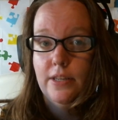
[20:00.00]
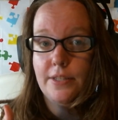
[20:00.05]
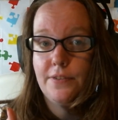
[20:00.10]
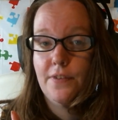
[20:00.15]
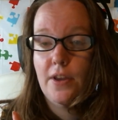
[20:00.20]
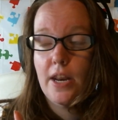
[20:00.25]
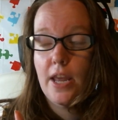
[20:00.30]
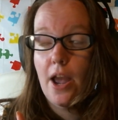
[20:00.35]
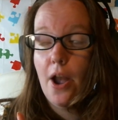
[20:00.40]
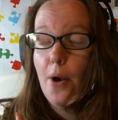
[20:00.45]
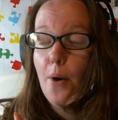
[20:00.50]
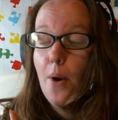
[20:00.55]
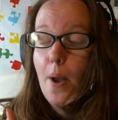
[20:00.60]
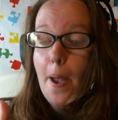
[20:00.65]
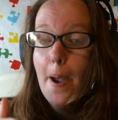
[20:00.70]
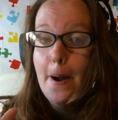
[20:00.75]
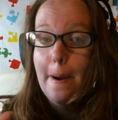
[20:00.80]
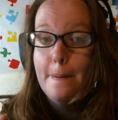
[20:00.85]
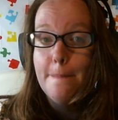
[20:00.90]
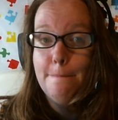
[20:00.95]
video,
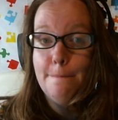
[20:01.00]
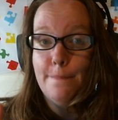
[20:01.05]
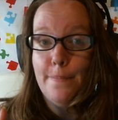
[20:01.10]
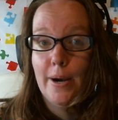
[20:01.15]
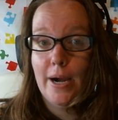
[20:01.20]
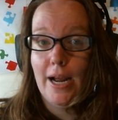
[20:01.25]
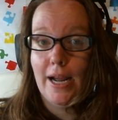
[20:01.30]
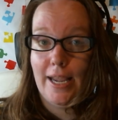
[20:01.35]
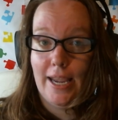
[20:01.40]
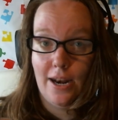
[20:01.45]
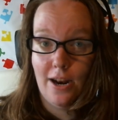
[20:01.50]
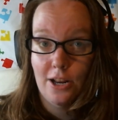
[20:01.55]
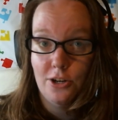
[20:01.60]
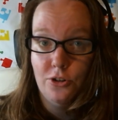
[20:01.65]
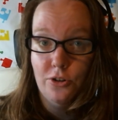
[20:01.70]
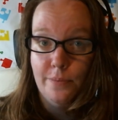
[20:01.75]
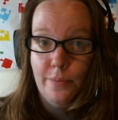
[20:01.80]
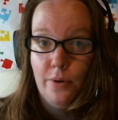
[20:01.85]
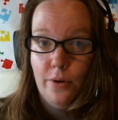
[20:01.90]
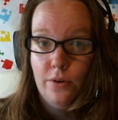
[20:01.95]
but I cannot
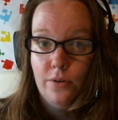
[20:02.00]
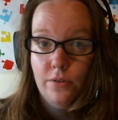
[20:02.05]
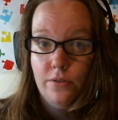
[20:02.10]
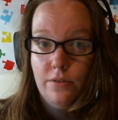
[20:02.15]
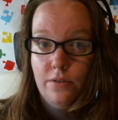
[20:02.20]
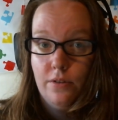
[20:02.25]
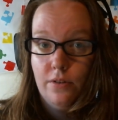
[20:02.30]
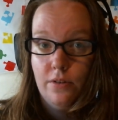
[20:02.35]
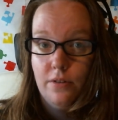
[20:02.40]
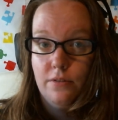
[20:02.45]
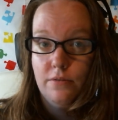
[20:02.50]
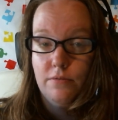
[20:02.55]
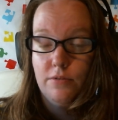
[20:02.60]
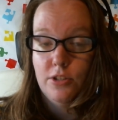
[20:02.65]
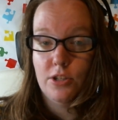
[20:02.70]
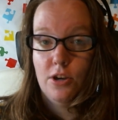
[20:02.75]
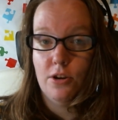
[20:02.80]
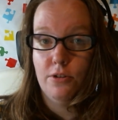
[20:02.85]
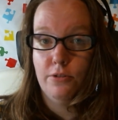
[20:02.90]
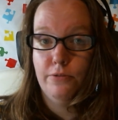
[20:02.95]
do a poll.
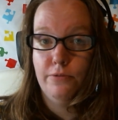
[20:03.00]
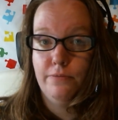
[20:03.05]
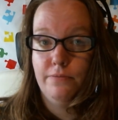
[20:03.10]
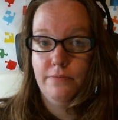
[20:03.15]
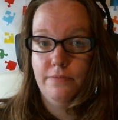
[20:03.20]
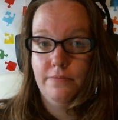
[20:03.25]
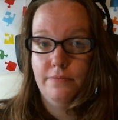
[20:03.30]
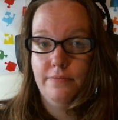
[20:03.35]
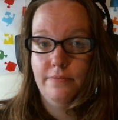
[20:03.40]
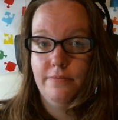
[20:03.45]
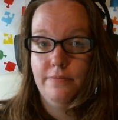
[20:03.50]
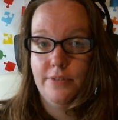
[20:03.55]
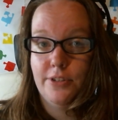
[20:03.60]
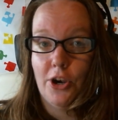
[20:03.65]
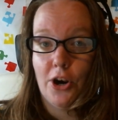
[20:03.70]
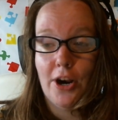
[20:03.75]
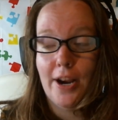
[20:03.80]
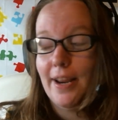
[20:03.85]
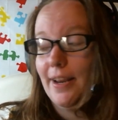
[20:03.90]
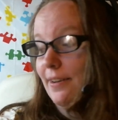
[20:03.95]
So,
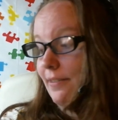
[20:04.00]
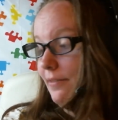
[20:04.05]
sorry.